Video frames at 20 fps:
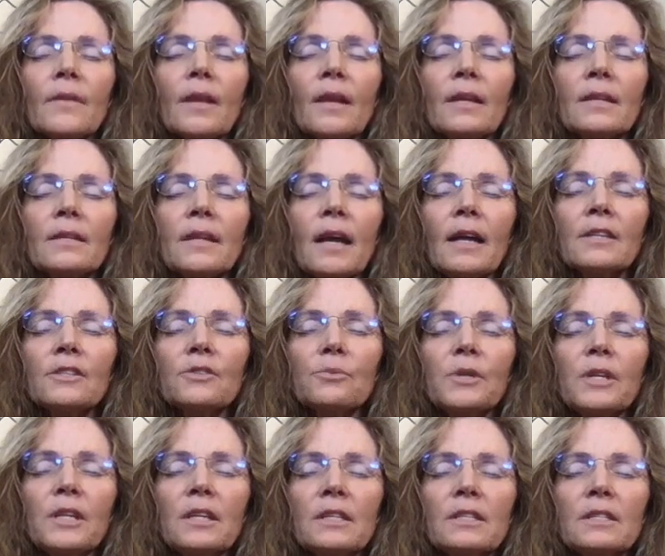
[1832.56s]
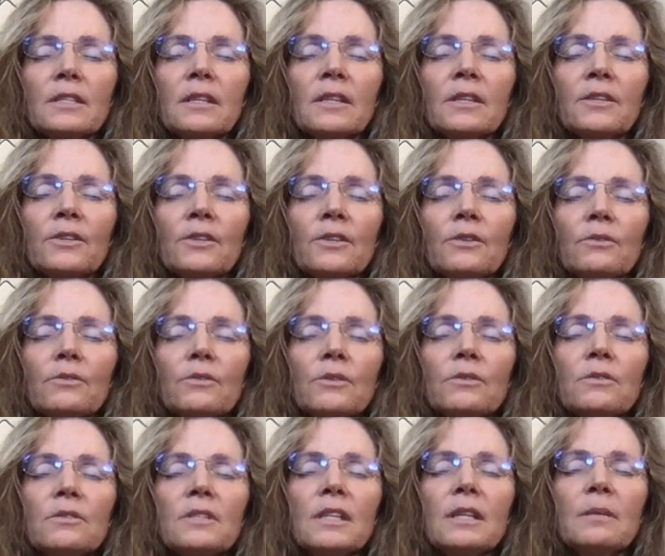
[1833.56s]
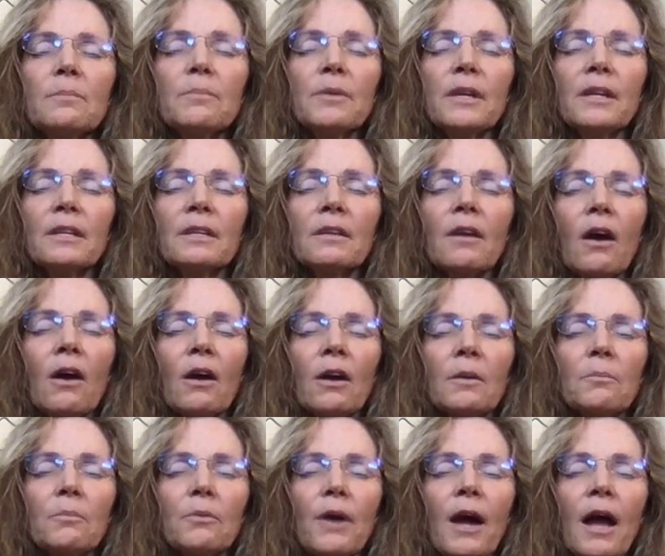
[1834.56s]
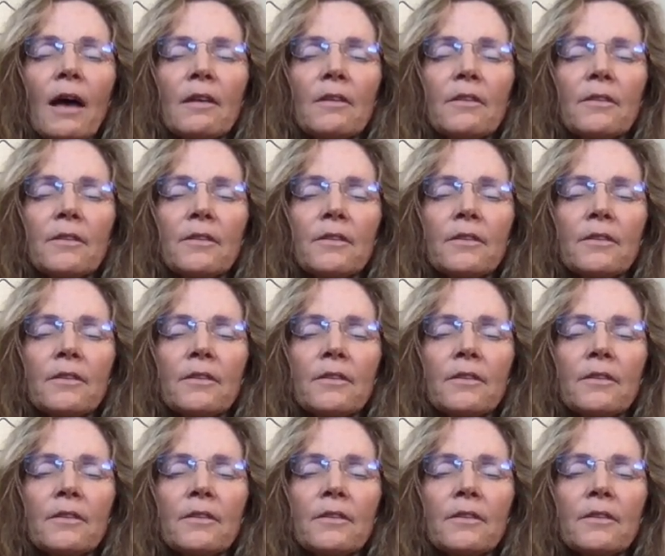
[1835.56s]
And as we continue to deepen our breath,